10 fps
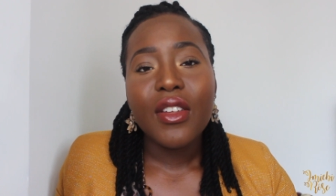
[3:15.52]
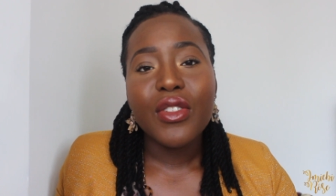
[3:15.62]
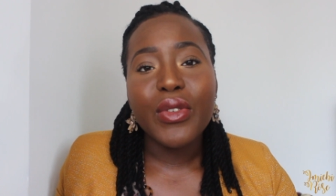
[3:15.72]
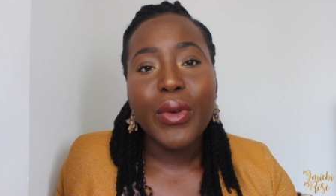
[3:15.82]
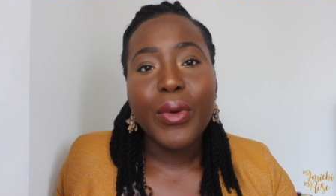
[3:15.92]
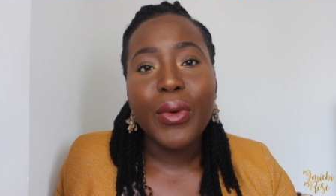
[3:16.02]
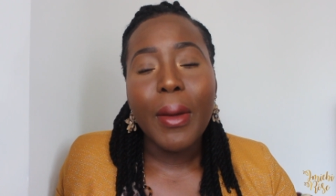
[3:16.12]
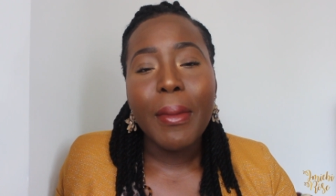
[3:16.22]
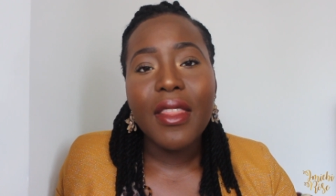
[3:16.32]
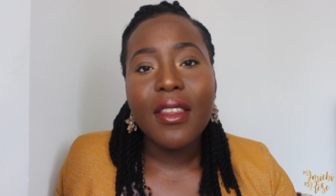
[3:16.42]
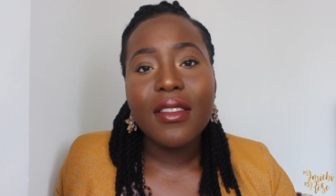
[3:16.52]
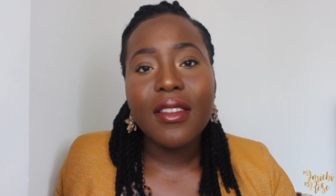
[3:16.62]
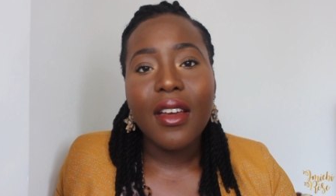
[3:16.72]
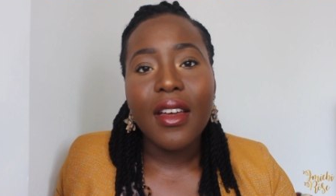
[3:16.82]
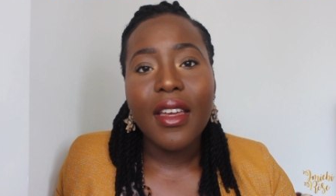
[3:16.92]
So I met this
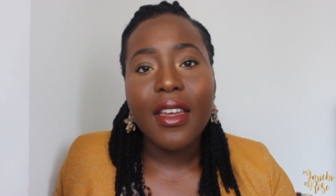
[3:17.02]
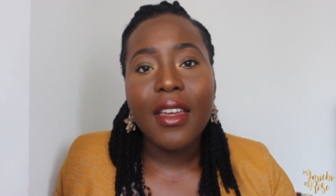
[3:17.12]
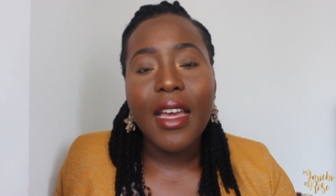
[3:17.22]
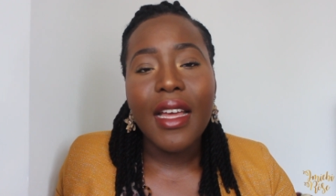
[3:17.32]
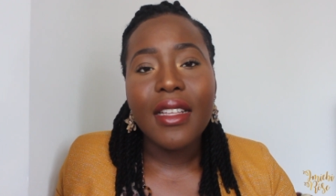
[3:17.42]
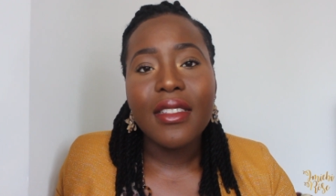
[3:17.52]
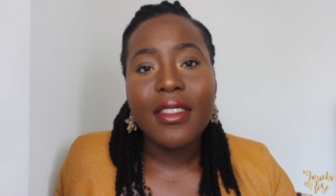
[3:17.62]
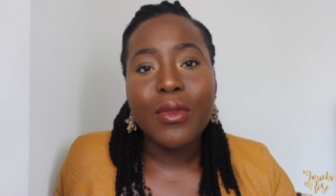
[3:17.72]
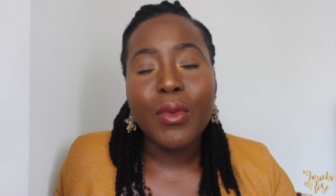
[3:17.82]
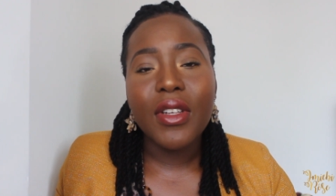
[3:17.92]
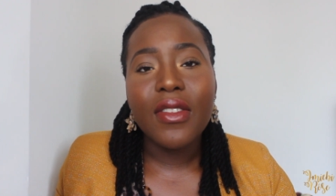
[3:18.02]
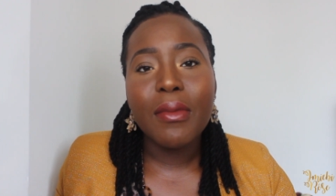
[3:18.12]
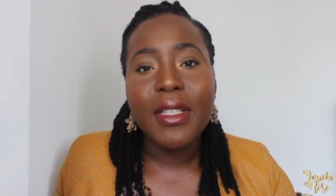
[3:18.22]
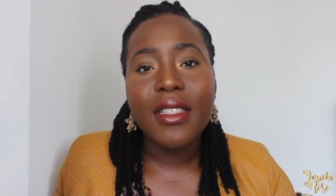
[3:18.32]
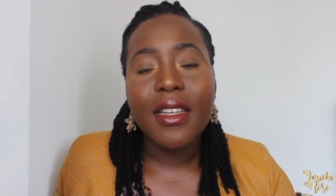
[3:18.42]
guy, and one of the
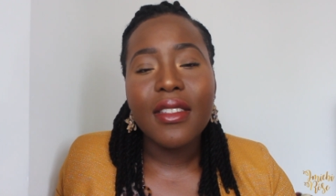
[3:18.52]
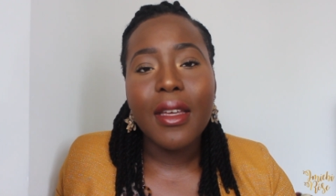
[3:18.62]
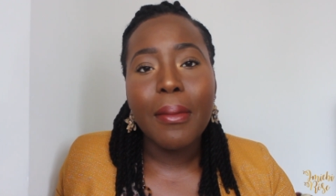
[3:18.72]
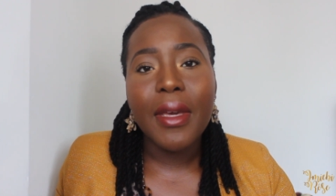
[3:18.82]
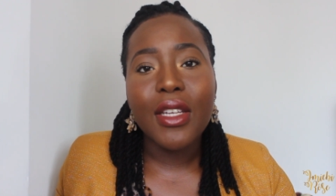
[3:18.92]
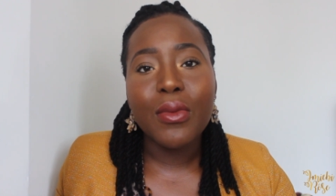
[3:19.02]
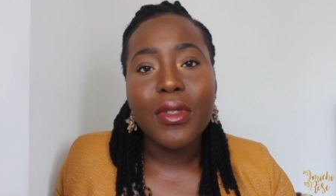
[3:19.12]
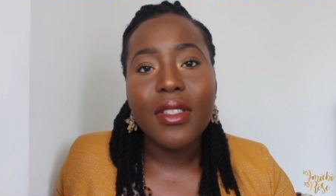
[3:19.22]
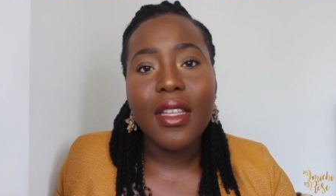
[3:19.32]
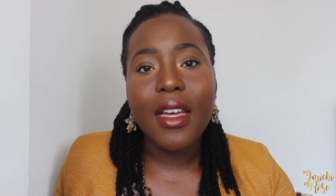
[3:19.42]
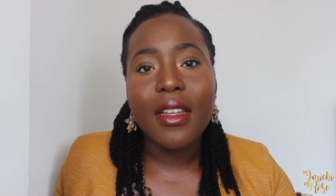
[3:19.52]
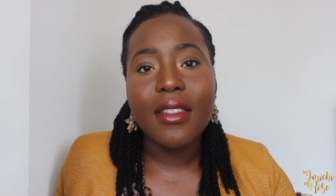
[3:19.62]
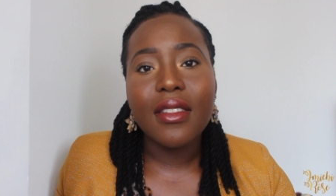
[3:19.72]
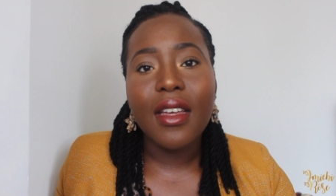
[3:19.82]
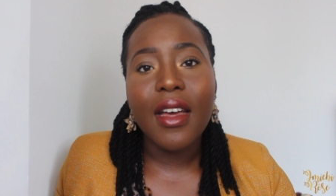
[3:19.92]
mistakes I made was
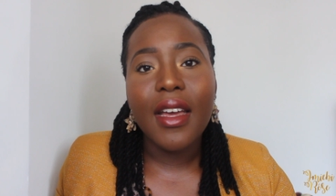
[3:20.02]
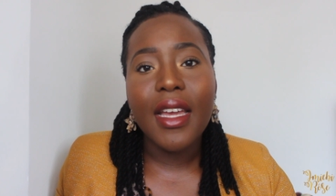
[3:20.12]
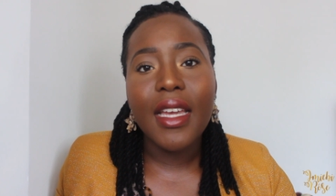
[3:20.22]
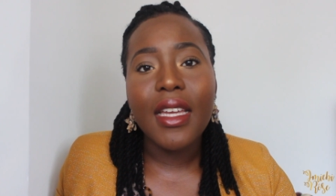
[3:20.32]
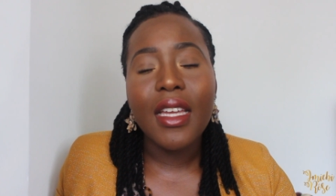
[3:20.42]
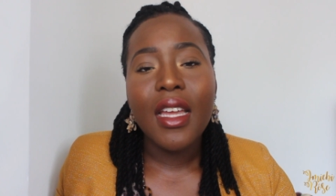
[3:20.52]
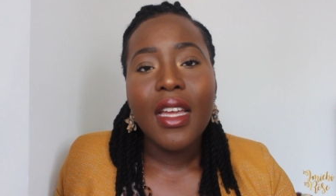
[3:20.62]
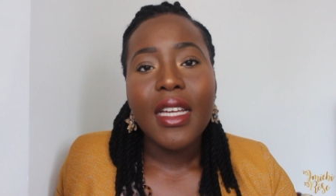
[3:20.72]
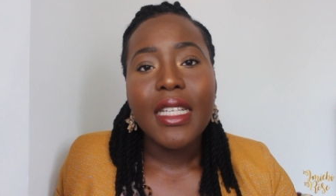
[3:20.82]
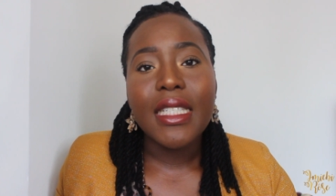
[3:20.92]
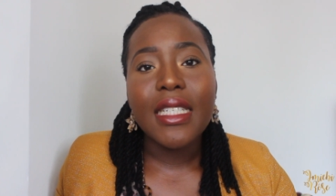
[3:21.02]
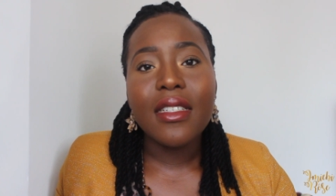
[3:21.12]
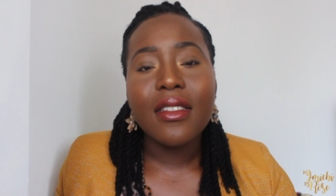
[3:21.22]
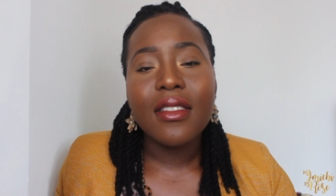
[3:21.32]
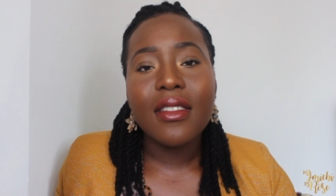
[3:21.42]
that I
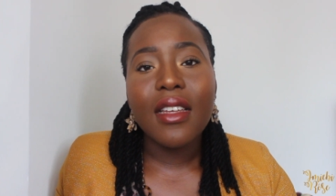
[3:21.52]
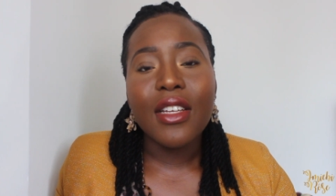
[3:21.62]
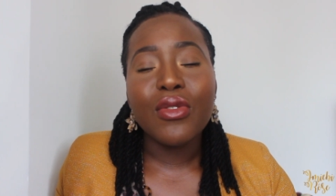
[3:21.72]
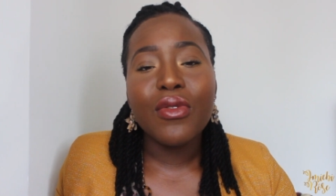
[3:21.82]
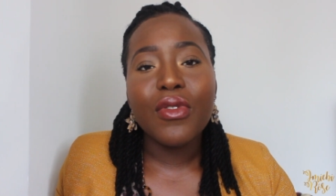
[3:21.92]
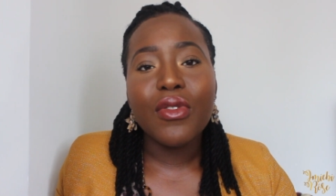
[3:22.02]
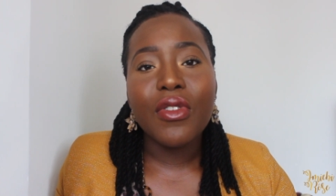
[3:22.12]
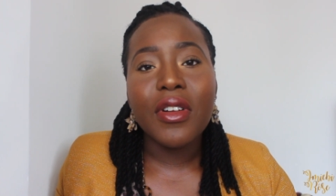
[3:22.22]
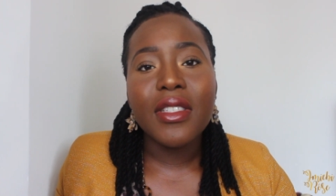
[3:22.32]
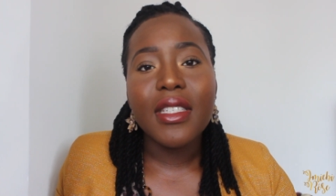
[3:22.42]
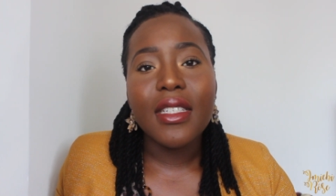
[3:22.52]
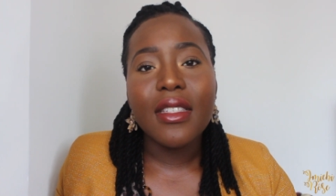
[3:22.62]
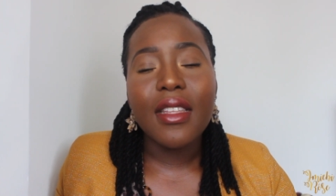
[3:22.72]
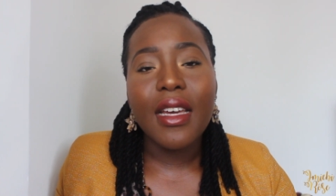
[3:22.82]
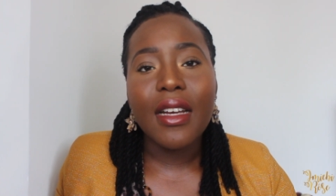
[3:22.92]
took for granted
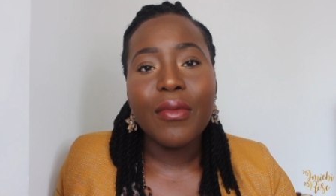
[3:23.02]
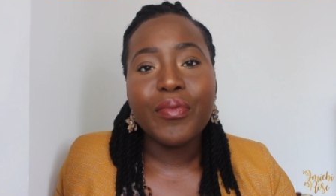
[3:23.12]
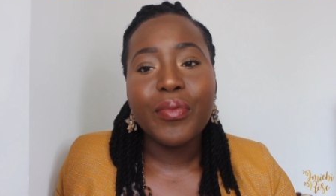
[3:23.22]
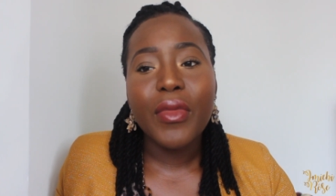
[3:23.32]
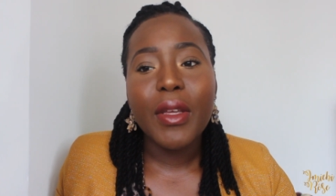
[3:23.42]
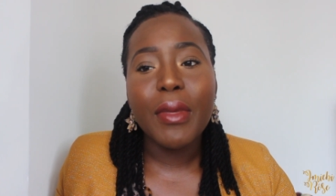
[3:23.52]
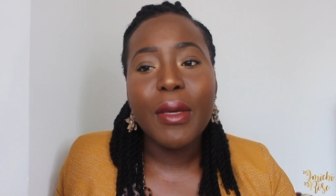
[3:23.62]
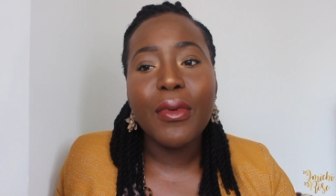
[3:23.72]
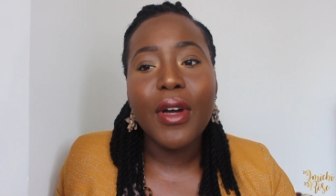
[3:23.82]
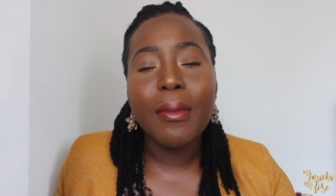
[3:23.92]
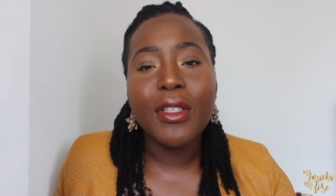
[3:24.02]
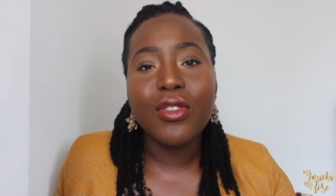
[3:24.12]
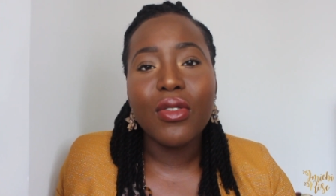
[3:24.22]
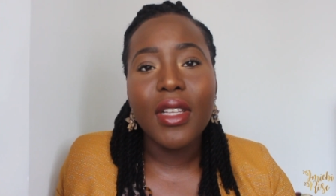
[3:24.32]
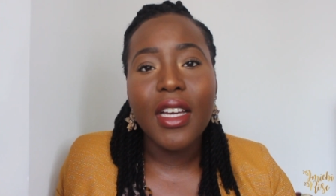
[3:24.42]
that people come into
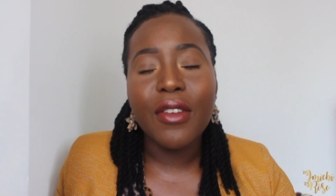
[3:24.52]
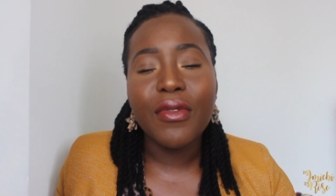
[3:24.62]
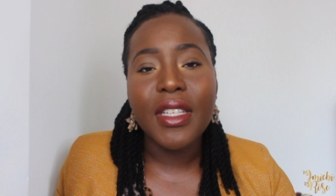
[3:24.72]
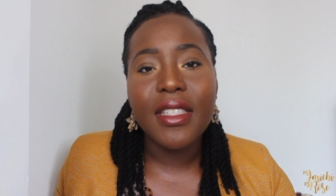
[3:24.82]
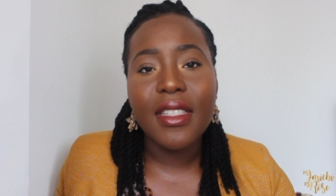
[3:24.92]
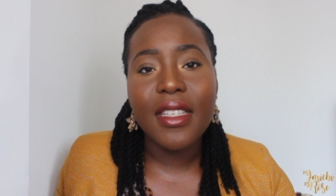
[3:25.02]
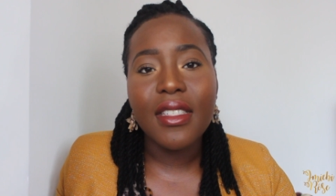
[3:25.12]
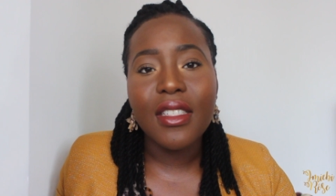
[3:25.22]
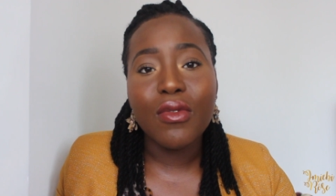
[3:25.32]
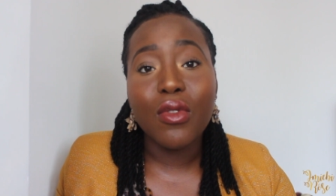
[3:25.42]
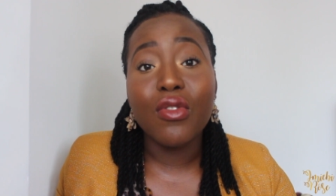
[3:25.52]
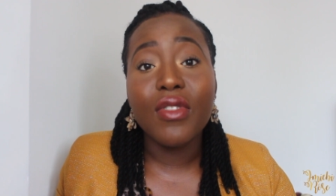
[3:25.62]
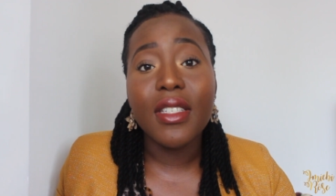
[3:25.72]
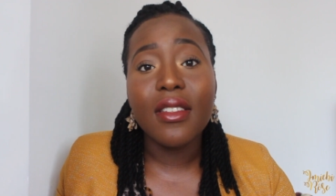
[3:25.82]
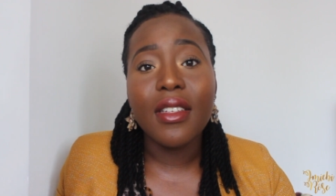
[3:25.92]
your life in seasons for a
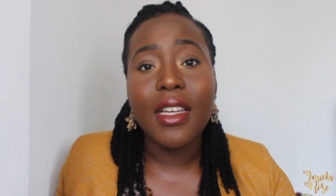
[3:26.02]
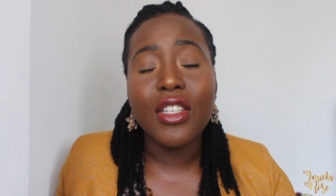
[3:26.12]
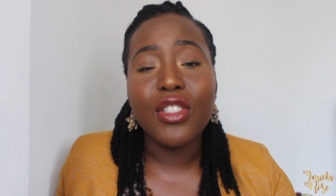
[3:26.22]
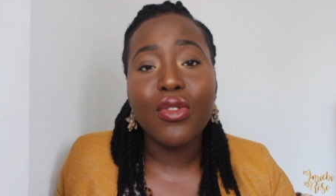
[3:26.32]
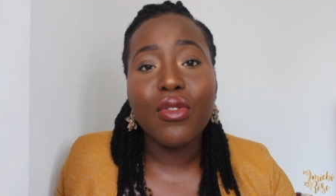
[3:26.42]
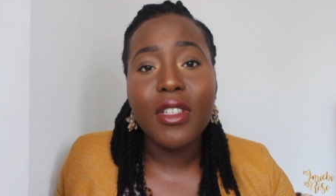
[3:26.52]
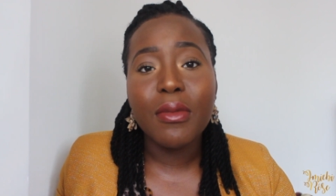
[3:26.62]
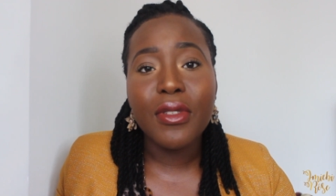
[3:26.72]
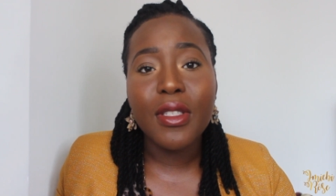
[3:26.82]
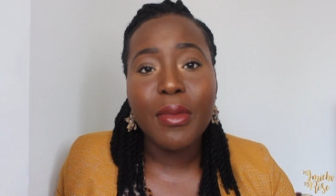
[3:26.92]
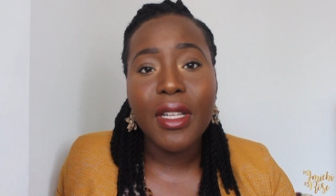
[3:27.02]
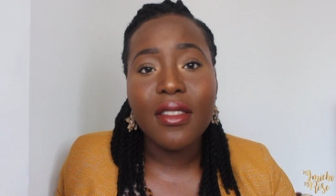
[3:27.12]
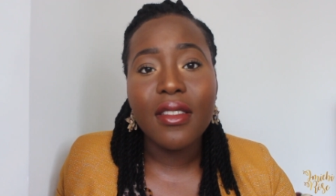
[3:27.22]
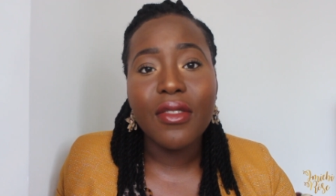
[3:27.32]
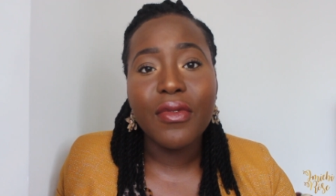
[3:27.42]
reason, and it's your
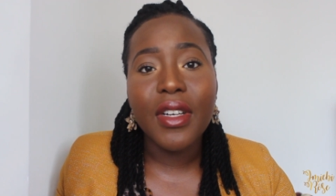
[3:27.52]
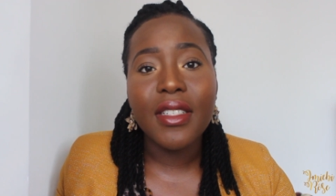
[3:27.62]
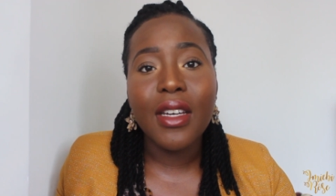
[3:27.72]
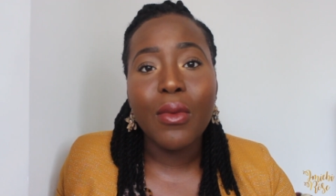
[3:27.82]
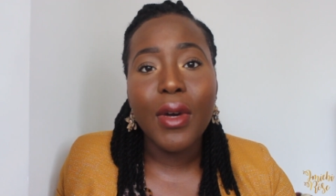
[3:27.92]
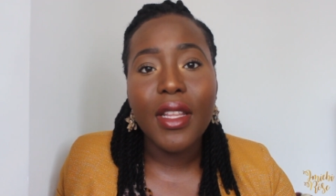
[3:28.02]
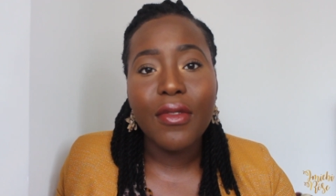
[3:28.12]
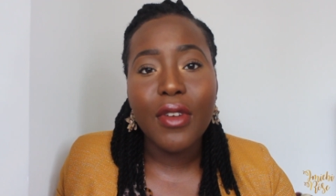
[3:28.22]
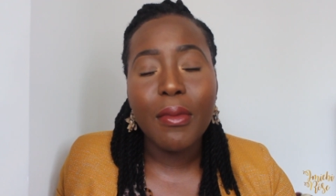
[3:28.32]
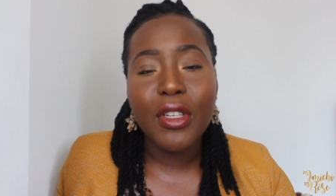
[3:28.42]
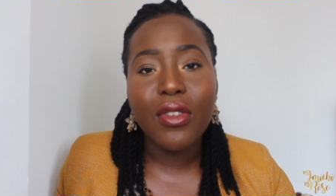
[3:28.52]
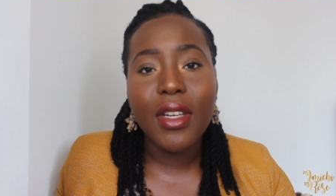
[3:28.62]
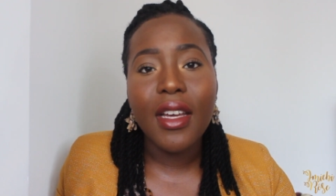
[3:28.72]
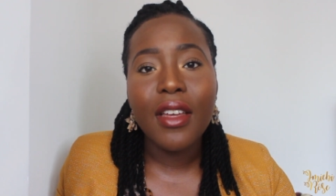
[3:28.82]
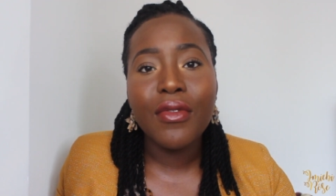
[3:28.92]
responsibility to find out why they've come in your
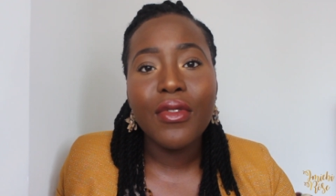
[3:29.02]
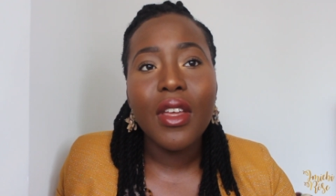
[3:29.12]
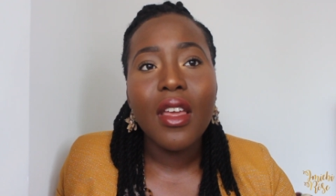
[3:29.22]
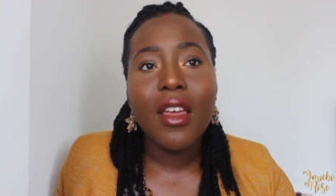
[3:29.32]
life.